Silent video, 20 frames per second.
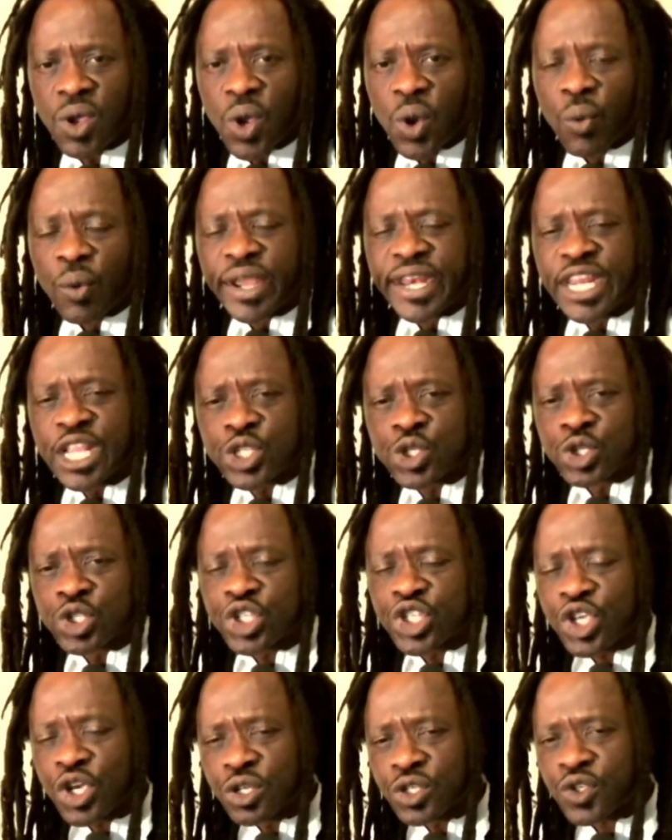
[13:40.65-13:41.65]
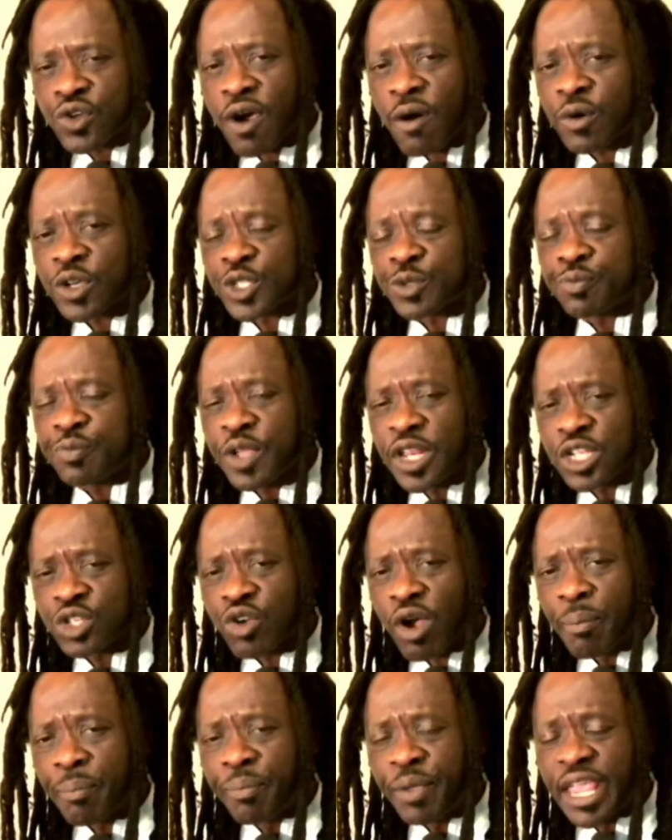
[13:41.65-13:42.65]
We need to tune to our
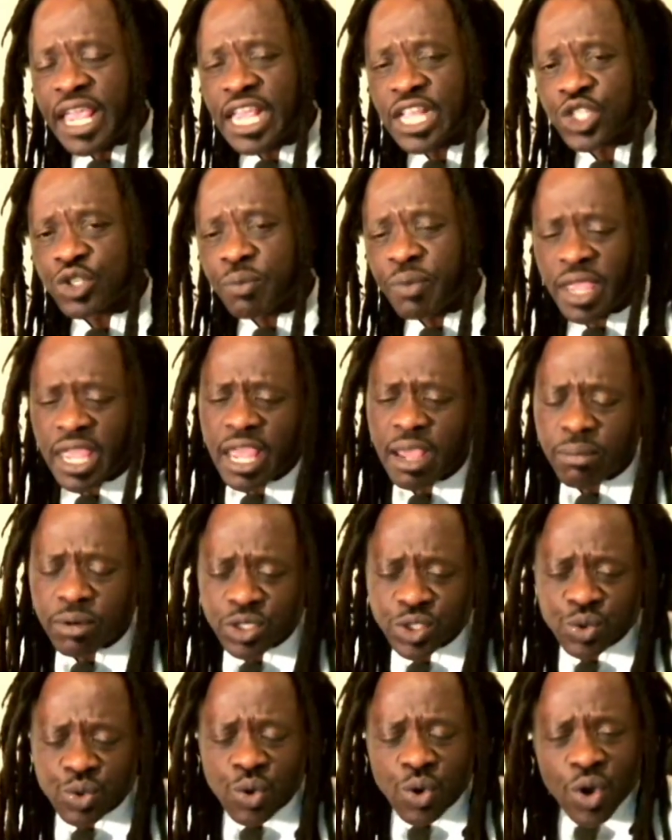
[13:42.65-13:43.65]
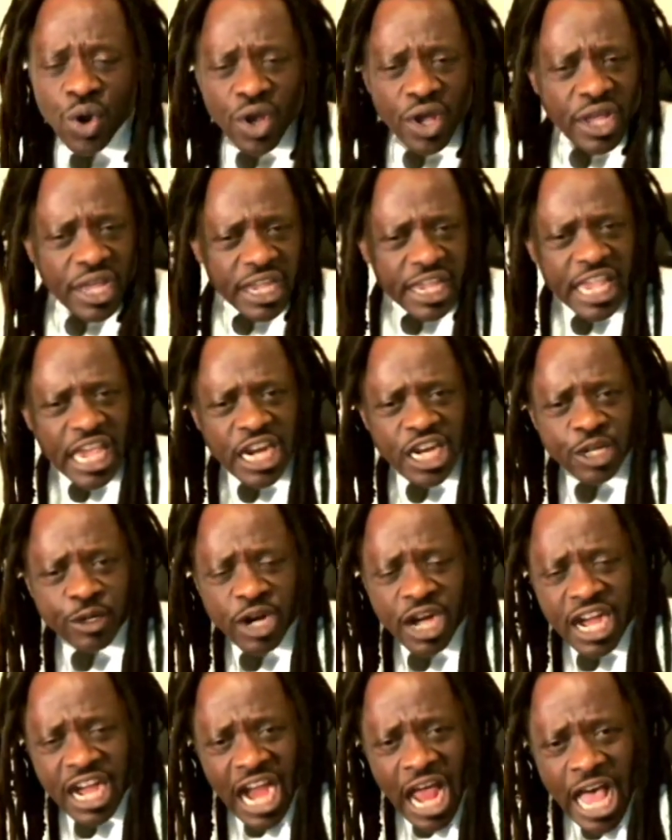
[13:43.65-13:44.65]
spiritual being to be able to get a
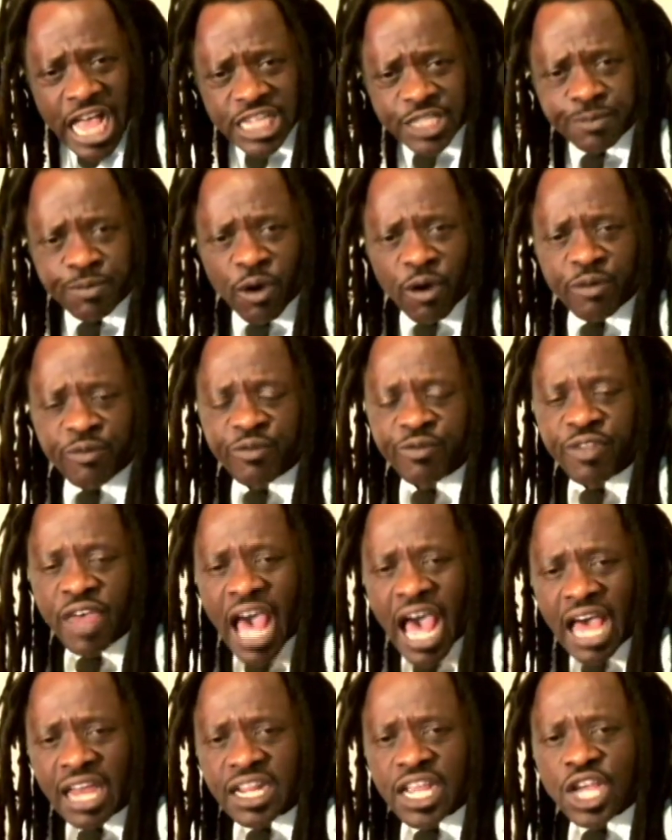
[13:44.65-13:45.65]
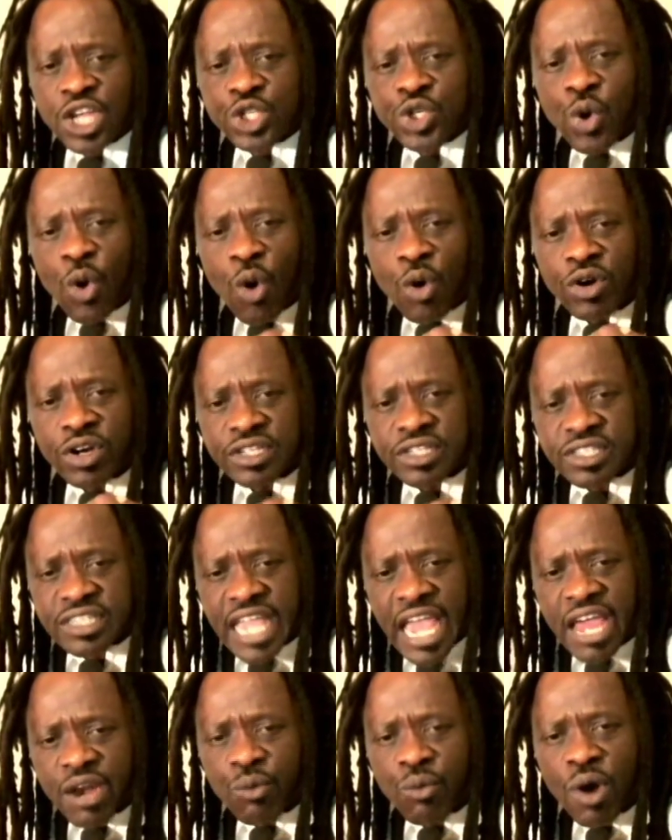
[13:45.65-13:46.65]
grasp of that, to
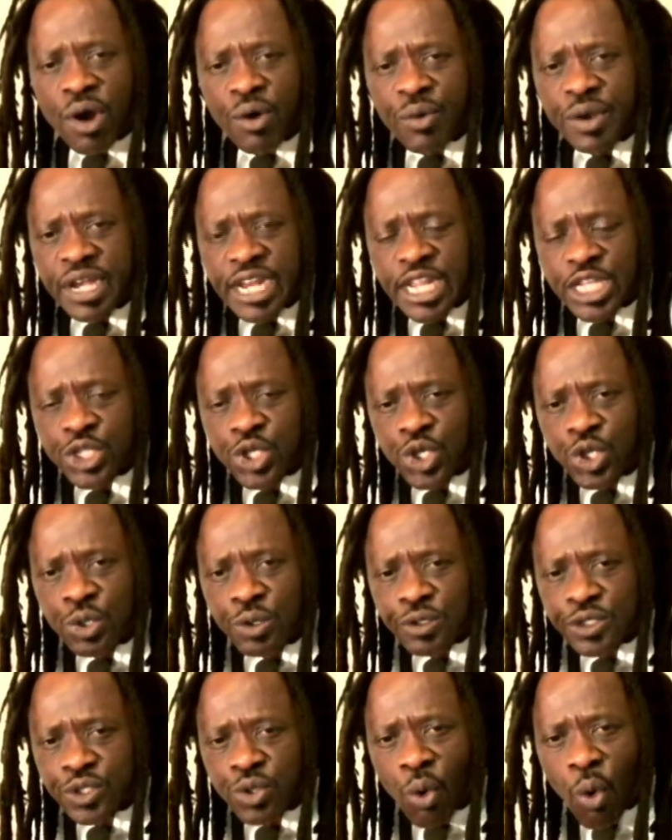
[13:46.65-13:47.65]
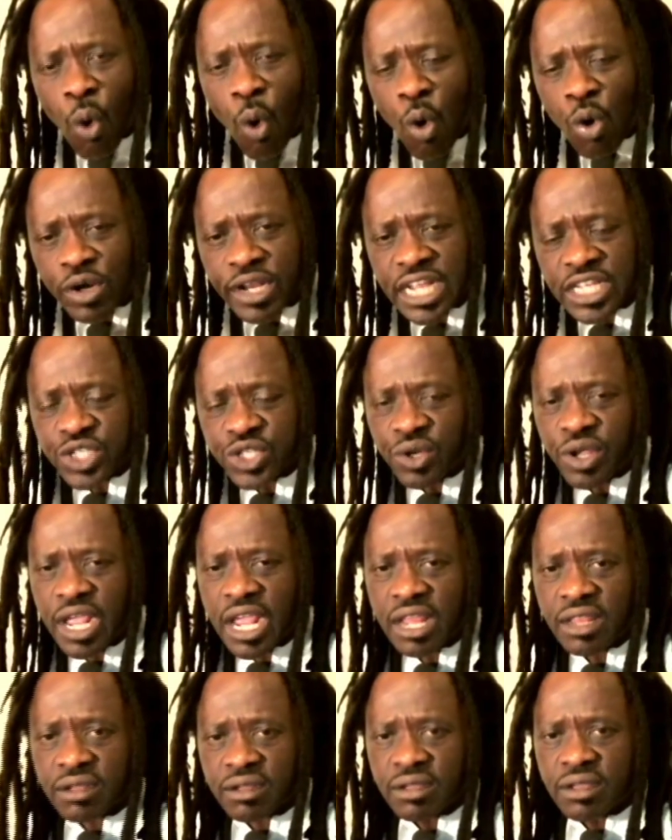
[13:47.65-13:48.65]
understand what we need to use to hold that
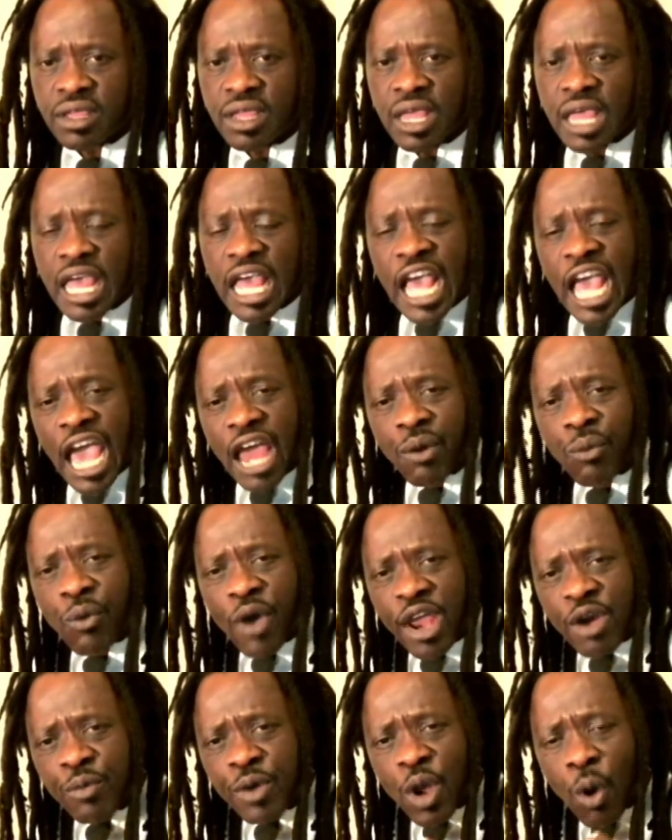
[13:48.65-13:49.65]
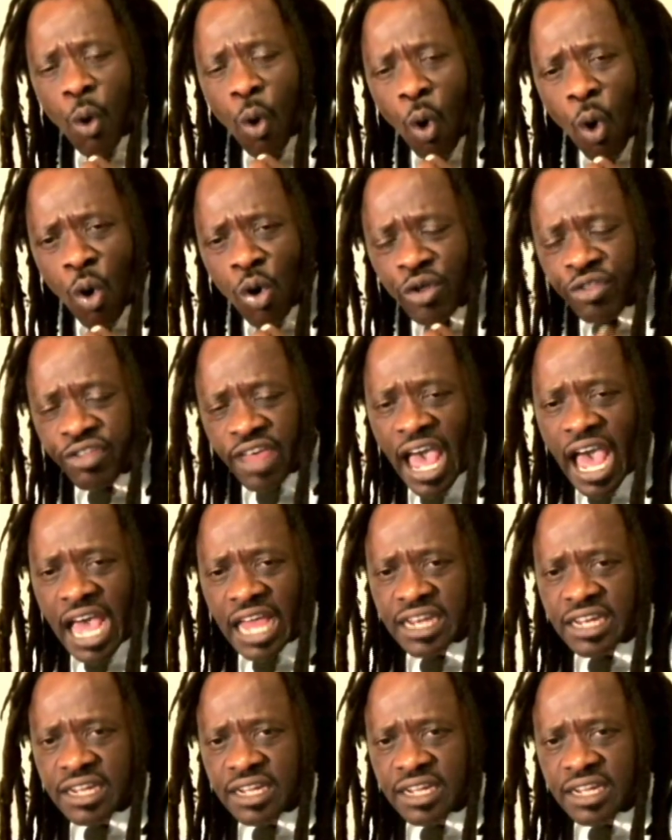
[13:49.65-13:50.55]
together. And when we hold that,